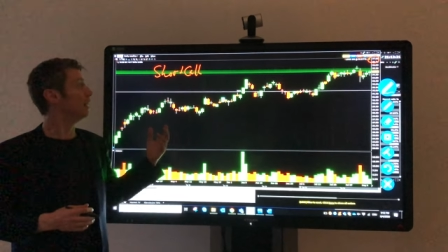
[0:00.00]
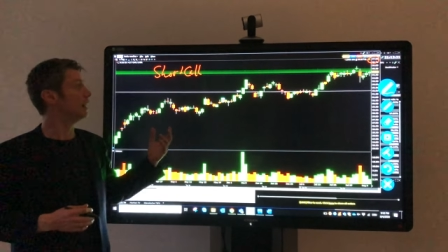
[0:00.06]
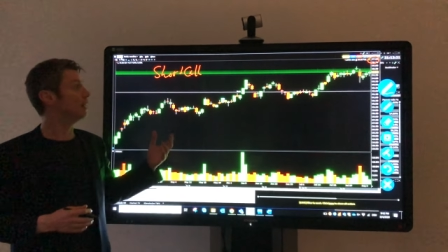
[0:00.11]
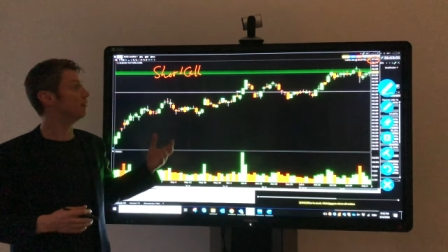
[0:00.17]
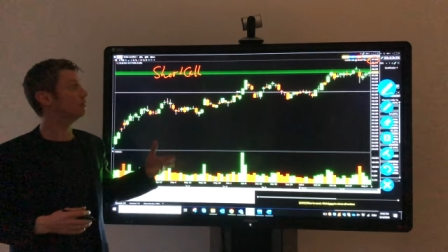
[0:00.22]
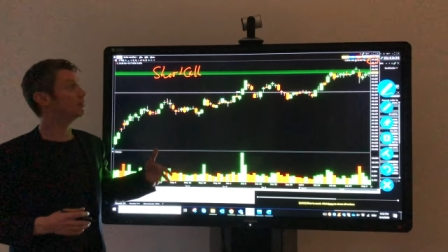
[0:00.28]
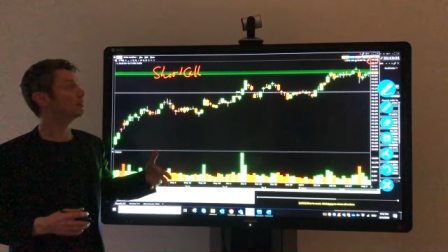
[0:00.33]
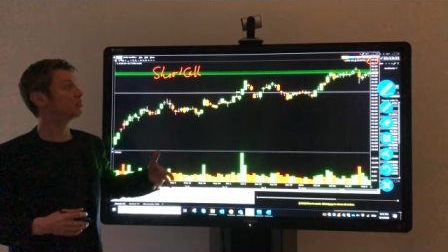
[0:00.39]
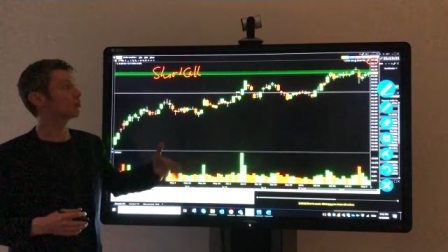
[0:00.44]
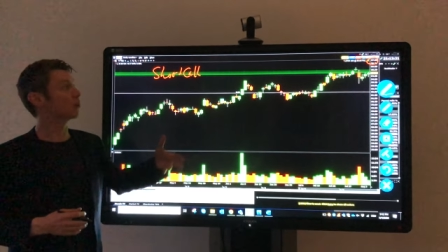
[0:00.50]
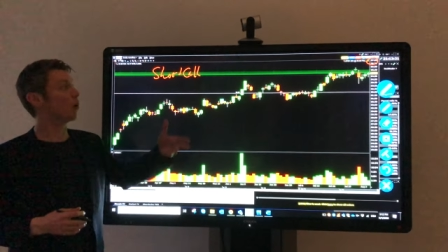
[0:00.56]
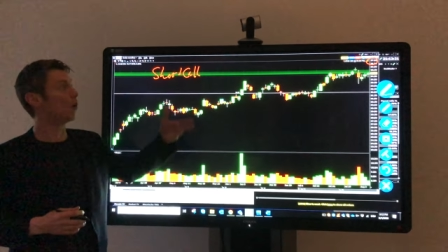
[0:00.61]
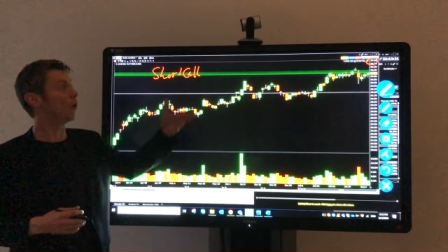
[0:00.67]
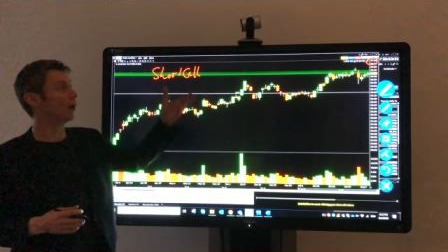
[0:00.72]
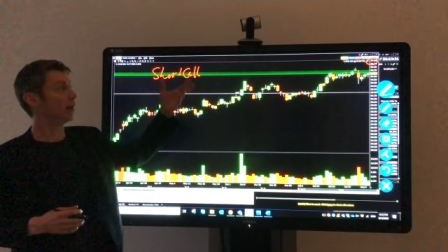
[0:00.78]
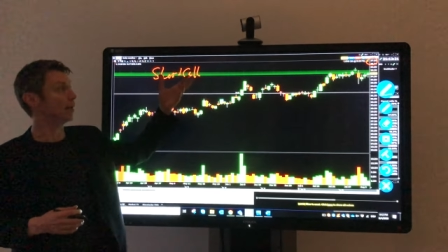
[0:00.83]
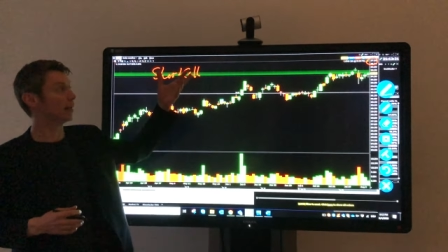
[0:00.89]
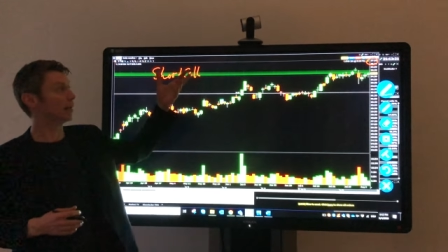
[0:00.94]
if it's
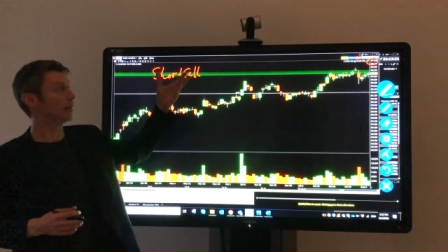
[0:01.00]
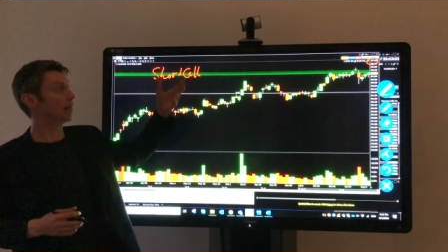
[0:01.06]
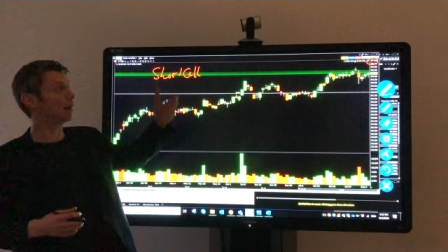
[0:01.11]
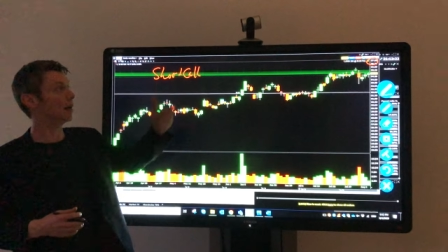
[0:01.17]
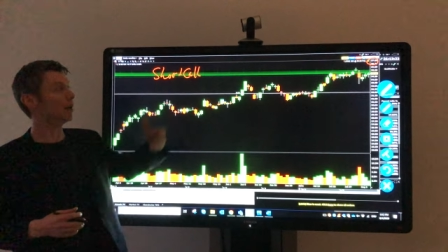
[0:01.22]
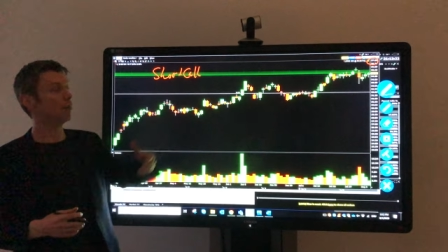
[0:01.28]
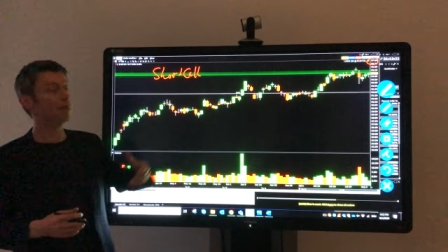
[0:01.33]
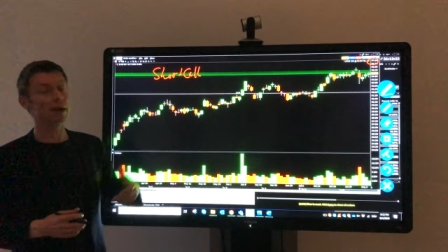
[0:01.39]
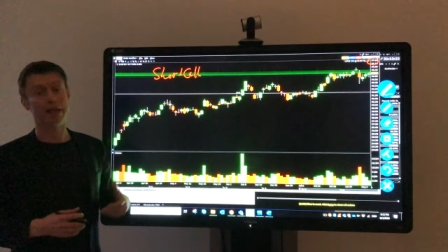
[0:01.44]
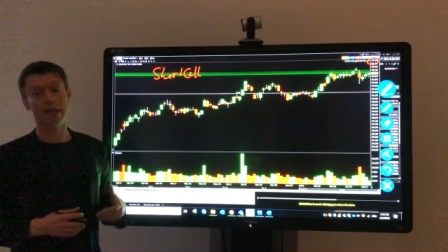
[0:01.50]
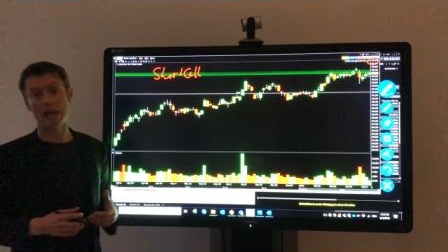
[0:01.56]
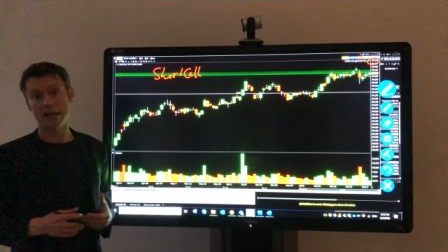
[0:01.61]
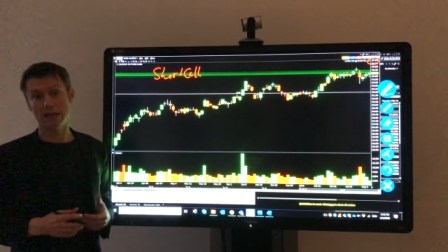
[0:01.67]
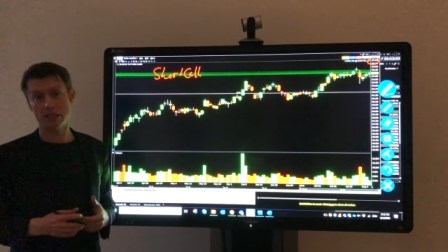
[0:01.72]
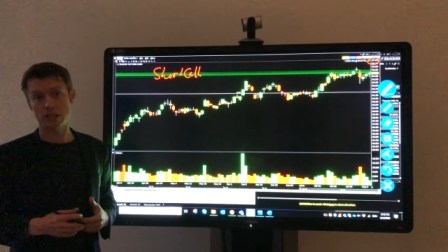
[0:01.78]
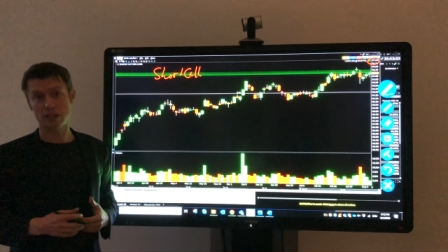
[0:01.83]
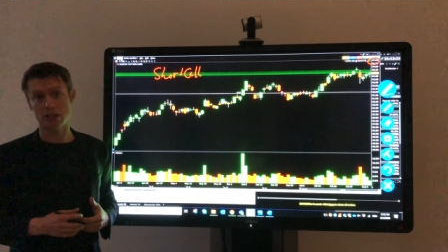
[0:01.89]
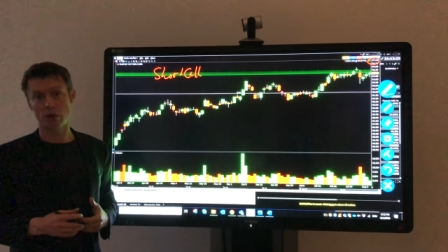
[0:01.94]
going
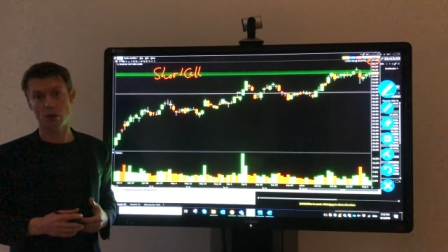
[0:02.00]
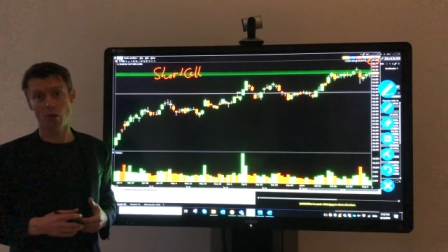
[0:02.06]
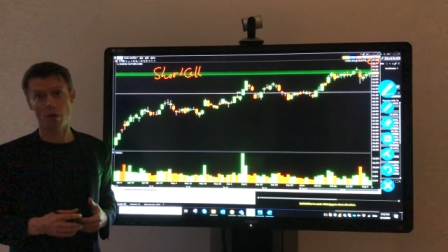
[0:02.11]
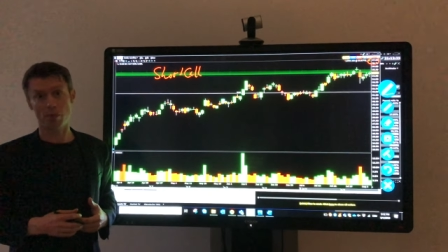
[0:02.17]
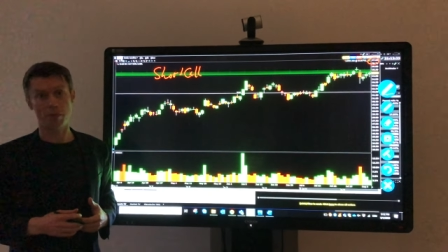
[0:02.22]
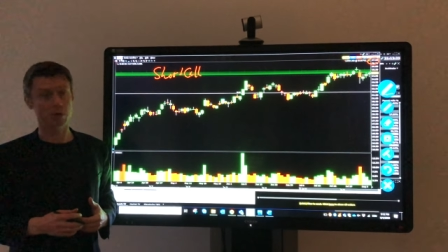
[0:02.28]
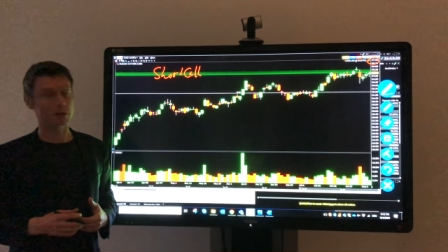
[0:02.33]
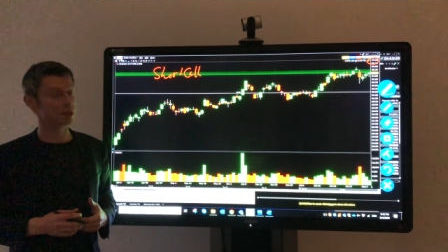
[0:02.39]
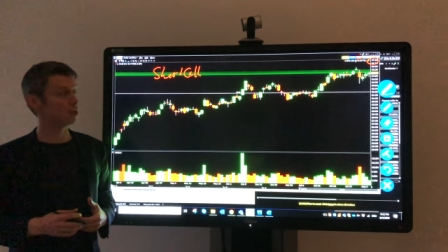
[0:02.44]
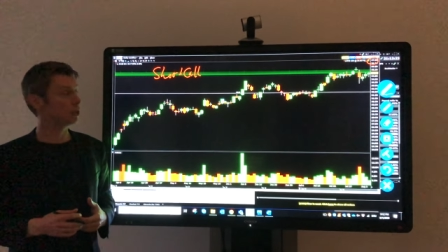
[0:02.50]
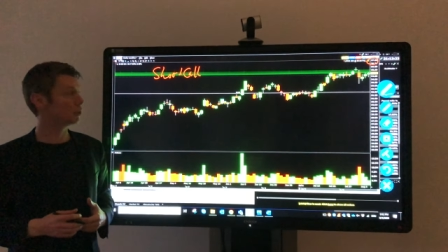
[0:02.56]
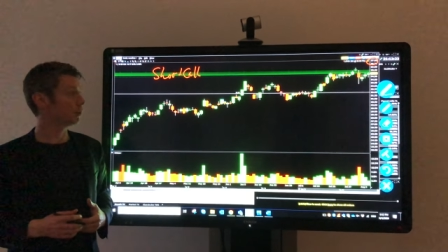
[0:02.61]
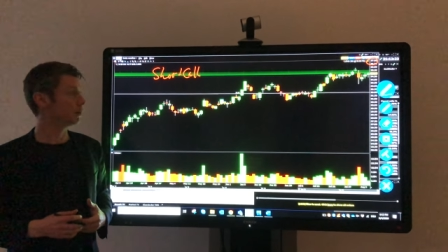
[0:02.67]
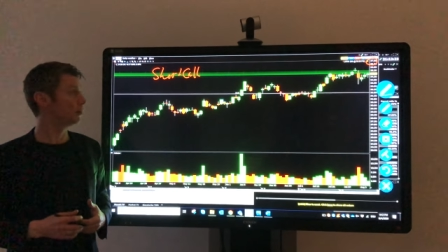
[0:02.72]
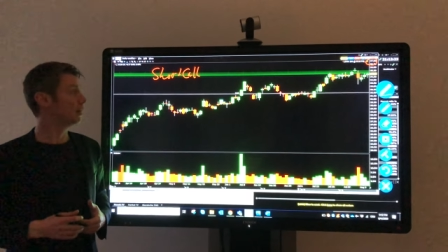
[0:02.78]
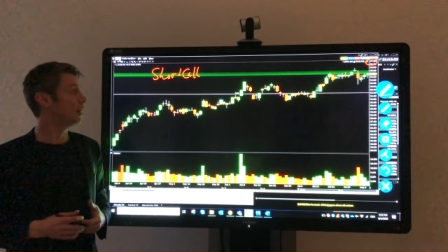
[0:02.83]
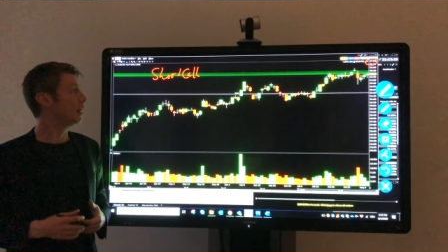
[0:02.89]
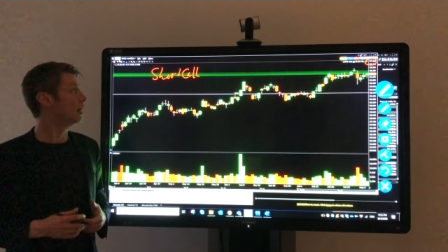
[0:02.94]
against your
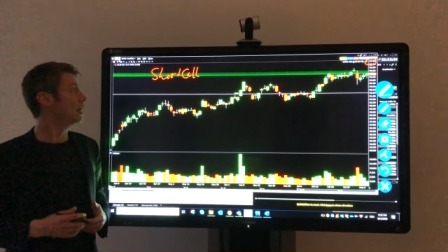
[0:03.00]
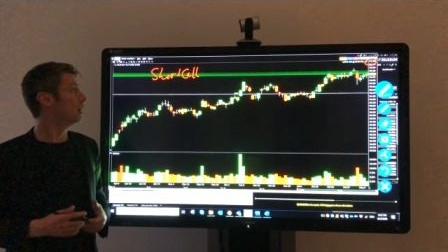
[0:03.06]
position.